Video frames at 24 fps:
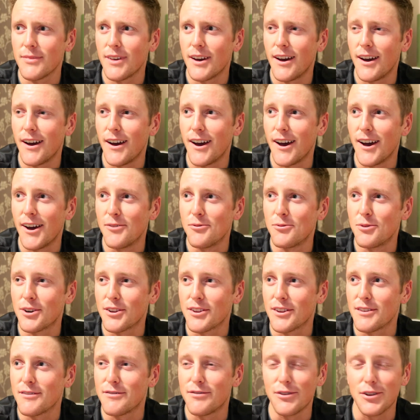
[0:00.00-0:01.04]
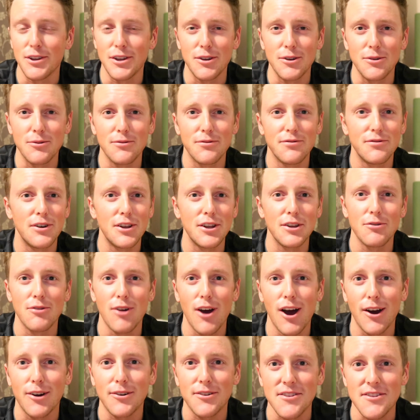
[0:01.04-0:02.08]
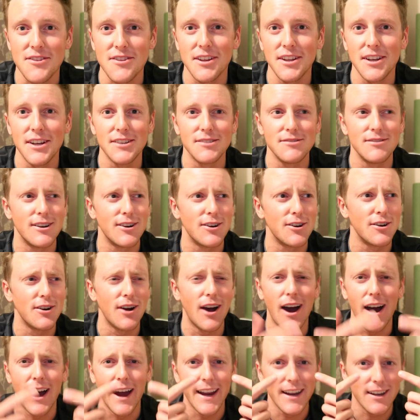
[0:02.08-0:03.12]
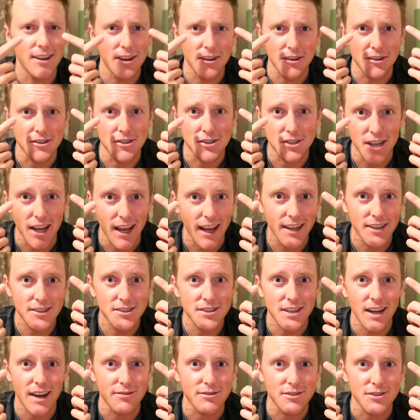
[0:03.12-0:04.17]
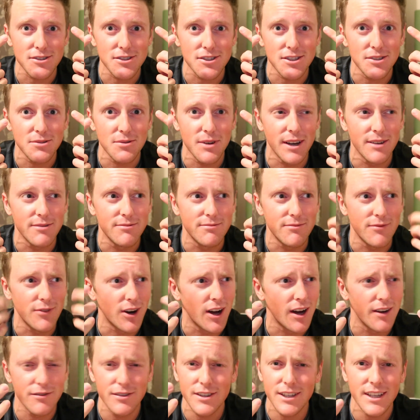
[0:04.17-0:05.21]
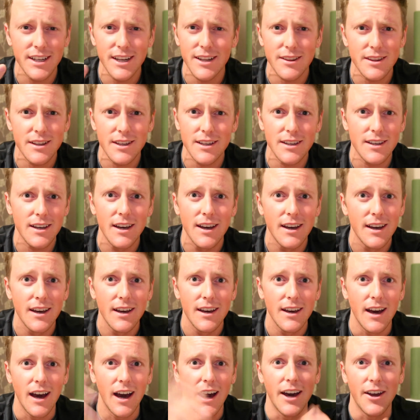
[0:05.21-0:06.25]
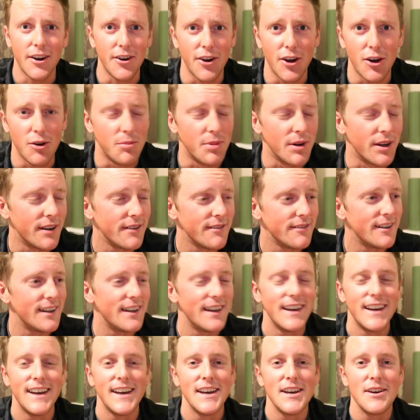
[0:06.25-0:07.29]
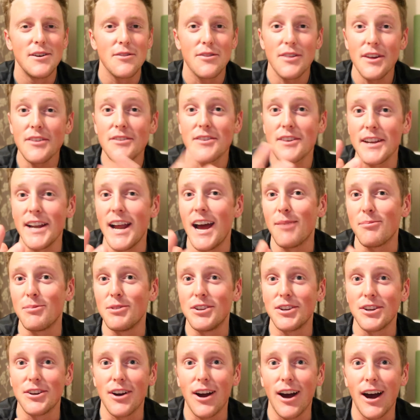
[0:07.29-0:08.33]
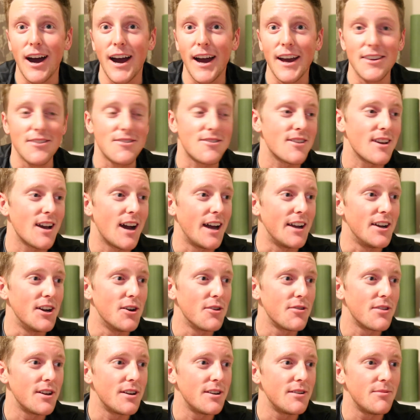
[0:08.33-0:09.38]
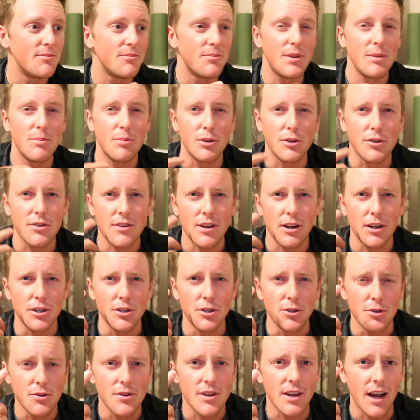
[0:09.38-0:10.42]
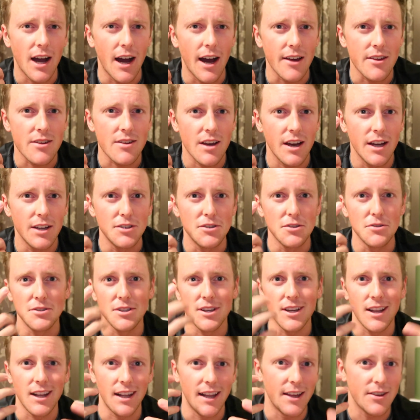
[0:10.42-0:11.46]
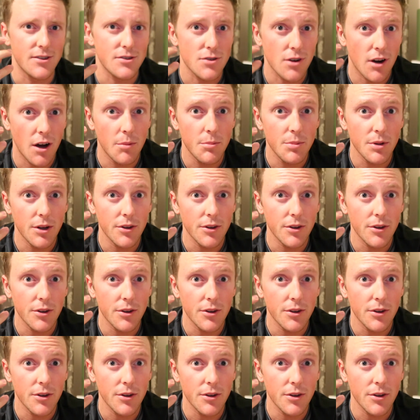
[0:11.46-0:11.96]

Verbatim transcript: uh, what is it, Fully, Fully Raw Christina, her eye color changed after she went raw vegan, I think. I don't know, but things can happen to your eyes. I know that people start losing eyesight due to cholesterol